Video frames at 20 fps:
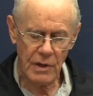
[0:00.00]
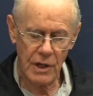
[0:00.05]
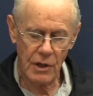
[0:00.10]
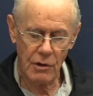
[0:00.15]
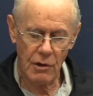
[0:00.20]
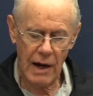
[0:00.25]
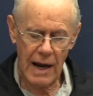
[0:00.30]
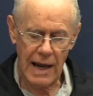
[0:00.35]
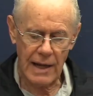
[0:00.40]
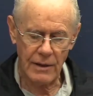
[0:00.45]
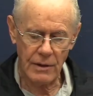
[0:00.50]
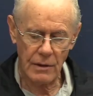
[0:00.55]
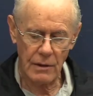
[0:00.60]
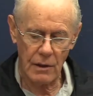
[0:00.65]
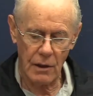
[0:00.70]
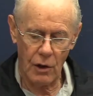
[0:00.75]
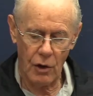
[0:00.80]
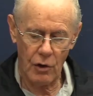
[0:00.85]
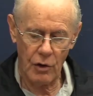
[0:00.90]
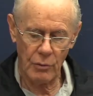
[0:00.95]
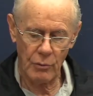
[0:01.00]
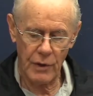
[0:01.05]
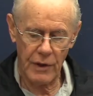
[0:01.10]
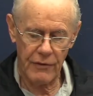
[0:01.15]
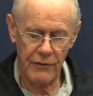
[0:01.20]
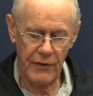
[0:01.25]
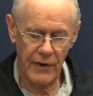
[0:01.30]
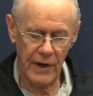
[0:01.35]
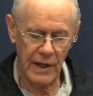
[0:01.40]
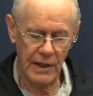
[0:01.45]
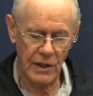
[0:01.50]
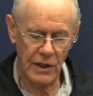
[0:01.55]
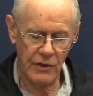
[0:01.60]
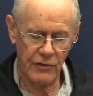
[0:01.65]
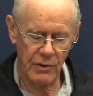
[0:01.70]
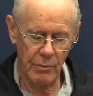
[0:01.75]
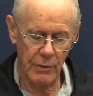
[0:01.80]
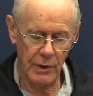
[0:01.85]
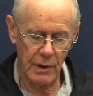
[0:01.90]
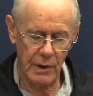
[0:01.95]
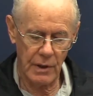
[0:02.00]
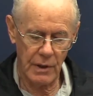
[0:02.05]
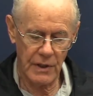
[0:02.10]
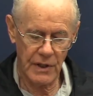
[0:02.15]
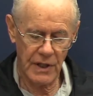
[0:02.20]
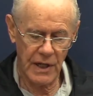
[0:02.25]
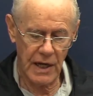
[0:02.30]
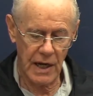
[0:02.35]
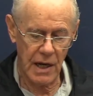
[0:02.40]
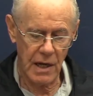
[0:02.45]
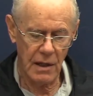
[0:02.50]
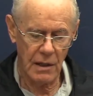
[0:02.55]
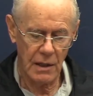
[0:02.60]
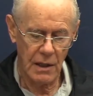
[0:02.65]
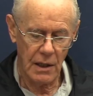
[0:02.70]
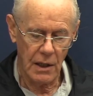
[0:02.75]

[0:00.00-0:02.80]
grant, along with funds from the city,